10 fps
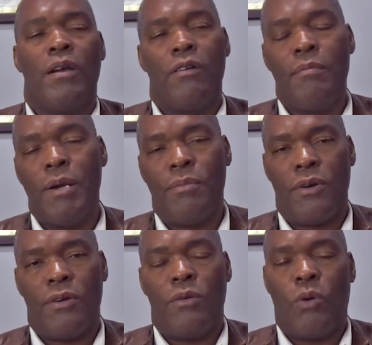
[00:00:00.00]

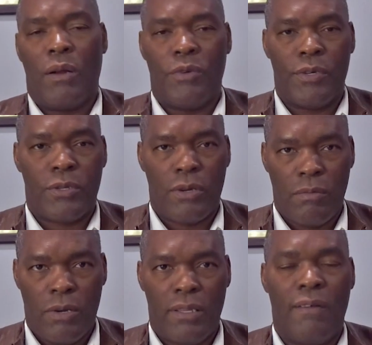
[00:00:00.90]
Remember, while we were talking
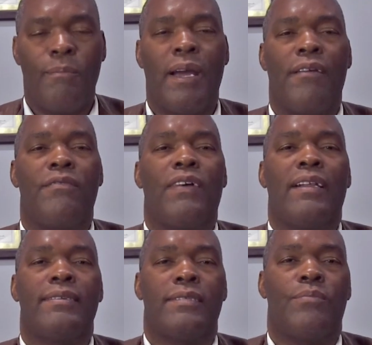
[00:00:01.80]
about the married
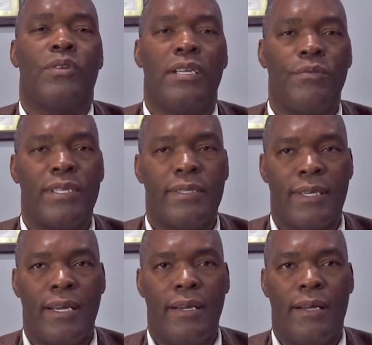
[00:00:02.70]
filing separately, we
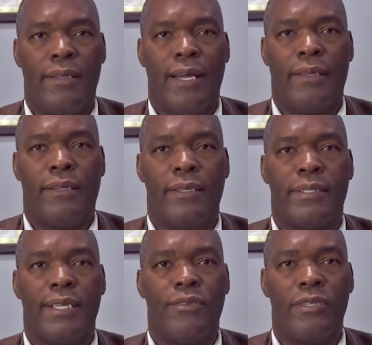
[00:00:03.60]
said that the
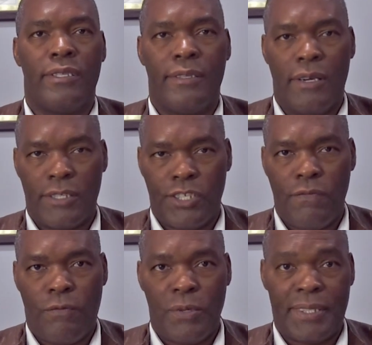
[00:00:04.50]
standard deduction
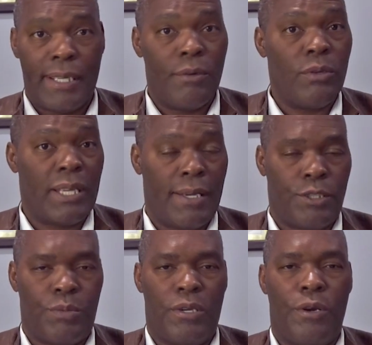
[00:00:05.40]
for single
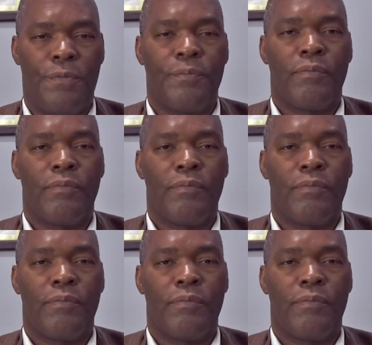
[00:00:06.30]
taxpayer